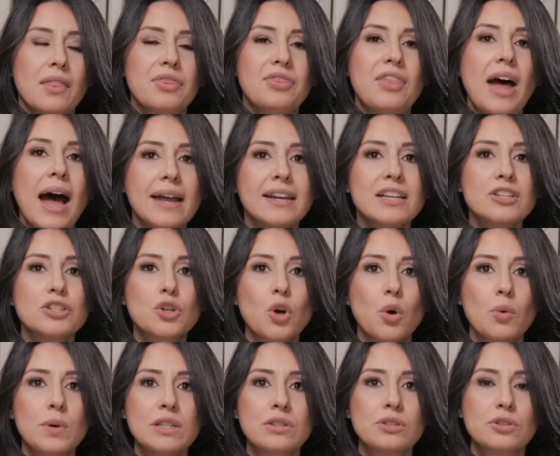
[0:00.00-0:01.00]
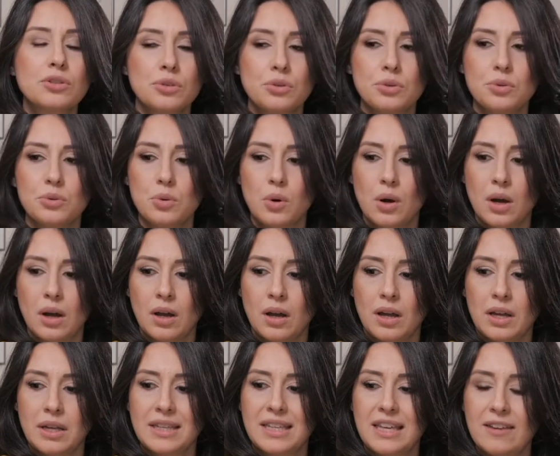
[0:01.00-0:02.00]
That is going to
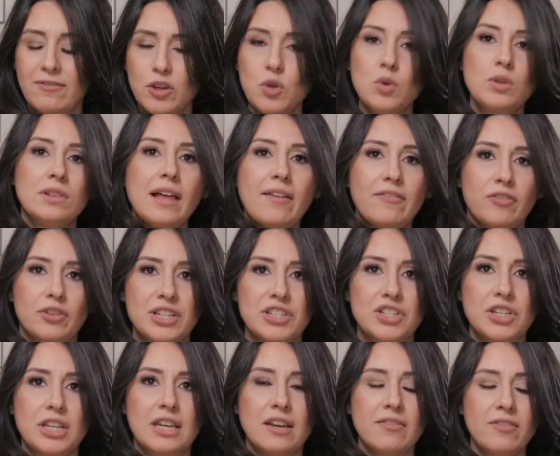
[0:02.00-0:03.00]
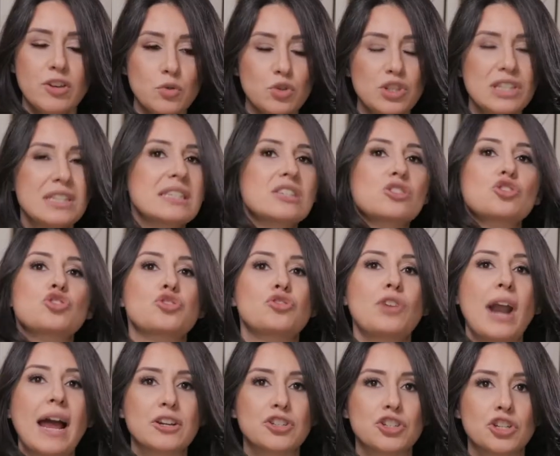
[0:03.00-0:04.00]
give you leverage, give you this
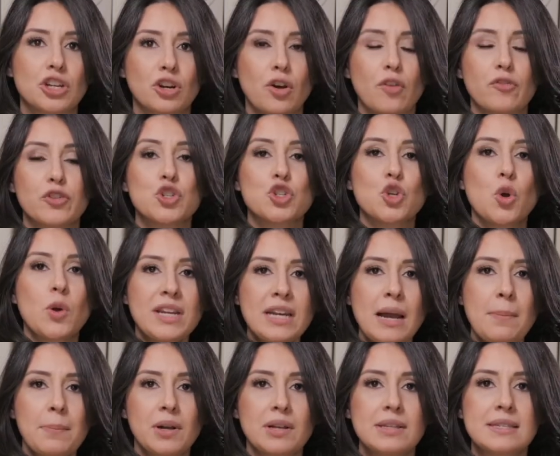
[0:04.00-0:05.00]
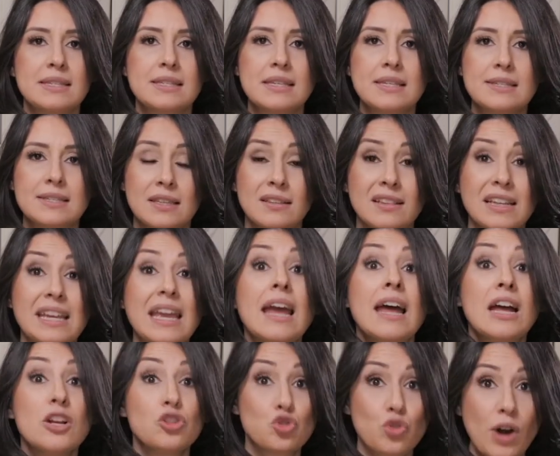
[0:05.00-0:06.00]
traction of showing up consistently,
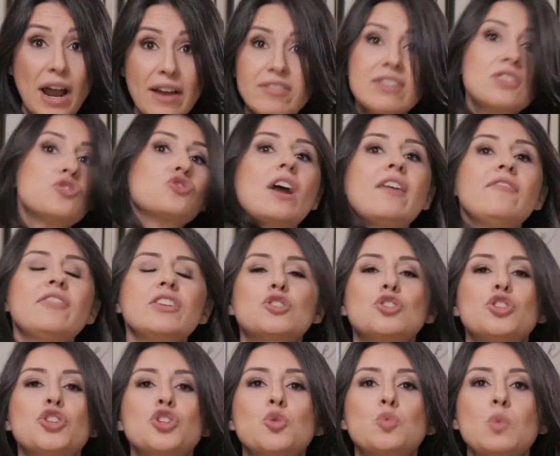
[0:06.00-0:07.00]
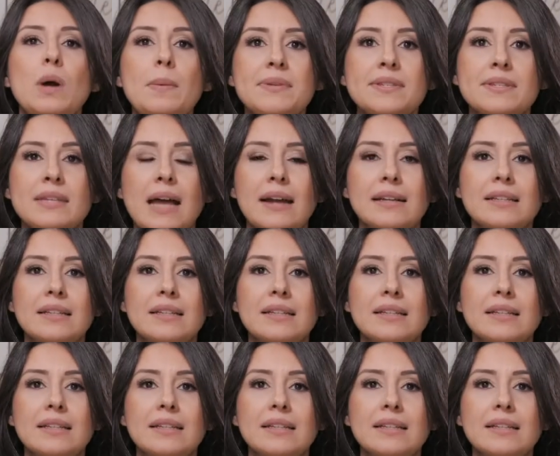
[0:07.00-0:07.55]
driving traffic to your website.